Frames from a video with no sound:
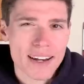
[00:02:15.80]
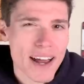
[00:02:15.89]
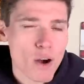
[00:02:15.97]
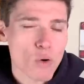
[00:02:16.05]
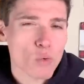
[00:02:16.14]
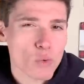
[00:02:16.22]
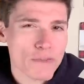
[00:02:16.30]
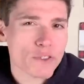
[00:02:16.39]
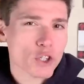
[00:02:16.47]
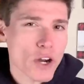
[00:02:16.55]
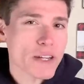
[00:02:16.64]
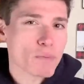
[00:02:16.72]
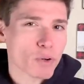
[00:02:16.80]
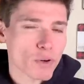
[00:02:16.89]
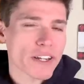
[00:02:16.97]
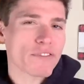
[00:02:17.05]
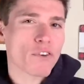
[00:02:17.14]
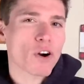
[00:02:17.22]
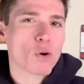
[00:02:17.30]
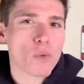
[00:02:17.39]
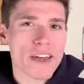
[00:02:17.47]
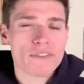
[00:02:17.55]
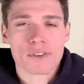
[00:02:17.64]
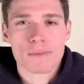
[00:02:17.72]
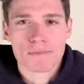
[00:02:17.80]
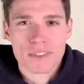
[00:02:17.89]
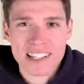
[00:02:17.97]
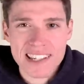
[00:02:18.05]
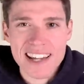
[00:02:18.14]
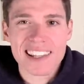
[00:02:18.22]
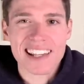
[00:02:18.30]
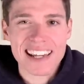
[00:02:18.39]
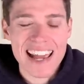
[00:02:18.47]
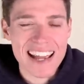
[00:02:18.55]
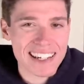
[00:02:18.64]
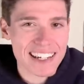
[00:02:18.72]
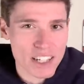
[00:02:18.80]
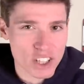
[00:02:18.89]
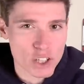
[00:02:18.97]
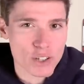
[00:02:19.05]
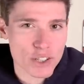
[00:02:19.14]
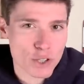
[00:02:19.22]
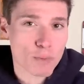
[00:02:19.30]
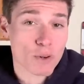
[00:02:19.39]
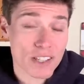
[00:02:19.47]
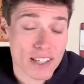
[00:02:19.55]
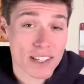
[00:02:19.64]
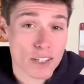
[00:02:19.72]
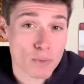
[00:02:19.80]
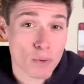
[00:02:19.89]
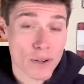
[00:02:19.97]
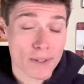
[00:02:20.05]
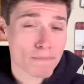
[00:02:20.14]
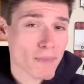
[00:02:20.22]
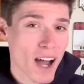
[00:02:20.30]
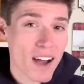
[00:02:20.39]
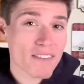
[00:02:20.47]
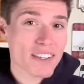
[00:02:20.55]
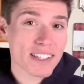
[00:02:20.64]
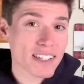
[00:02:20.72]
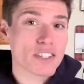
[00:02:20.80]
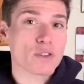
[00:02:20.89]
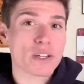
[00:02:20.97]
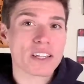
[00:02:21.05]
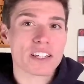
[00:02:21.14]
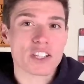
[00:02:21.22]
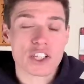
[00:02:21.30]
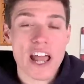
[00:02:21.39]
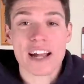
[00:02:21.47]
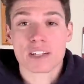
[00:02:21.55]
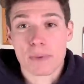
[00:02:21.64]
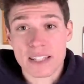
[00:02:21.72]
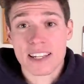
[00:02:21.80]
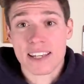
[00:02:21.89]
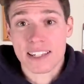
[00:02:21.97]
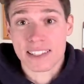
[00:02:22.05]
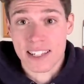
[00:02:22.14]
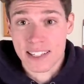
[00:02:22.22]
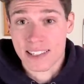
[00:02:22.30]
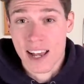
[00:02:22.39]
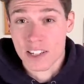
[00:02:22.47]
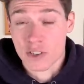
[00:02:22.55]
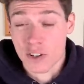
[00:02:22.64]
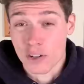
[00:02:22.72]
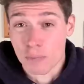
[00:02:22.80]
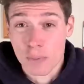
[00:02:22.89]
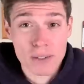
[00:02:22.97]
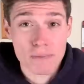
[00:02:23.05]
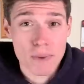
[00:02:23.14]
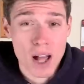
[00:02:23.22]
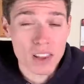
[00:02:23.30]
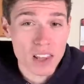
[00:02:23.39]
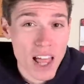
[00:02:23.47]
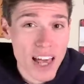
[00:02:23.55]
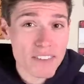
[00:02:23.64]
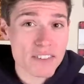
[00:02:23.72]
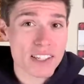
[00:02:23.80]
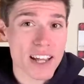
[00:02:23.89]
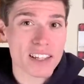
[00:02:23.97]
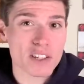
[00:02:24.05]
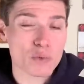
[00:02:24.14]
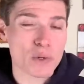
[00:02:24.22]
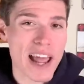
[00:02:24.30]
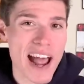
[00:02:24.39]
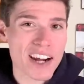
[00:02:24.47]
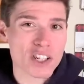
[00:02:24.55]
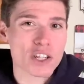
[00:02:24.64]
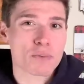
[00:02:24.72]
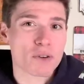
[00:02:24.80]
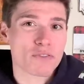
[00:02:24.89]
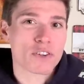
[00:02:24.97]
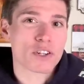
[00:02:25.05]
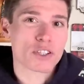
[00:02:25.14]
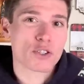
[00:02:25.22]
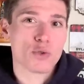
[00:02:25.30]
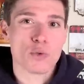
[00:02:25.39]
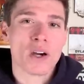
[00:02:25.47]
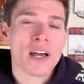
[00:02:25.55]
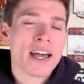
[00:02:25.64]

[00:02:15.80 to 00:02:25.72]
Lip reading: Now, we've strayed pretty far away from cycling and endurance sports at this point. Obviously, you can get jacked by taking testosterone, but a lot of cyclists would actually prefer to